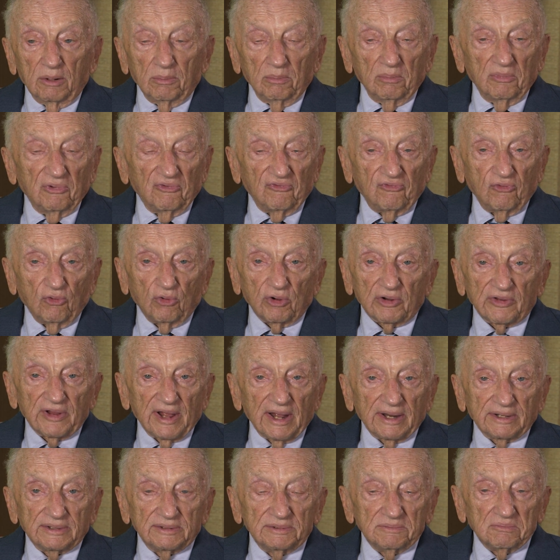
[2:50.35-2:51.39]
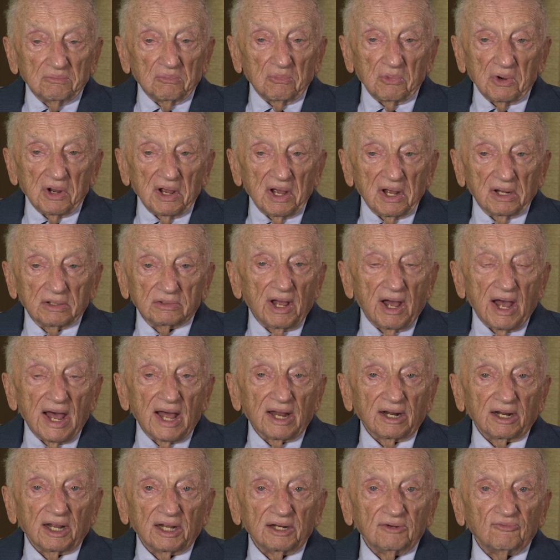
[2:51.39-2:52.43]
Before that, we had
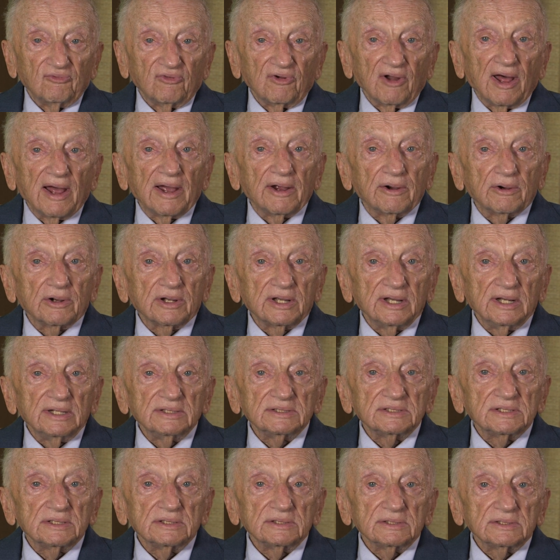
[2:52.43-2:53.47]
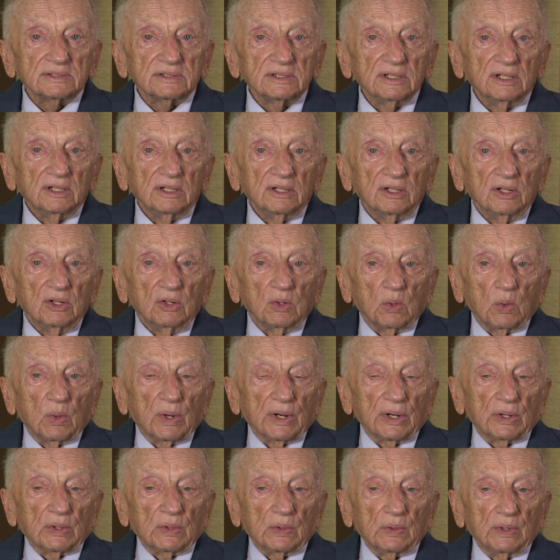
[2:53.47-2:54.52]
Allied flyer cases
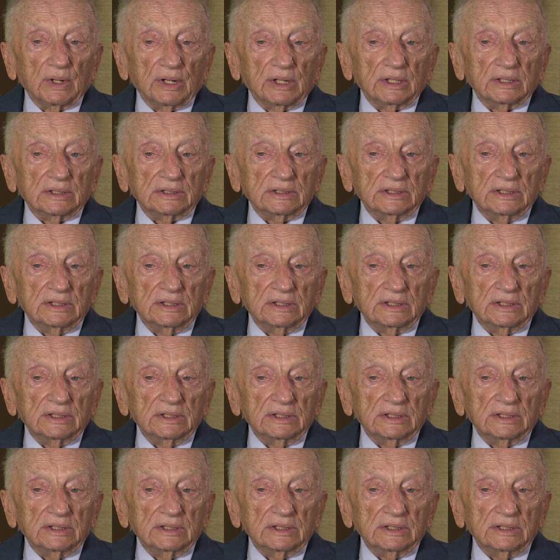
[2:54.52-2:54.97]
where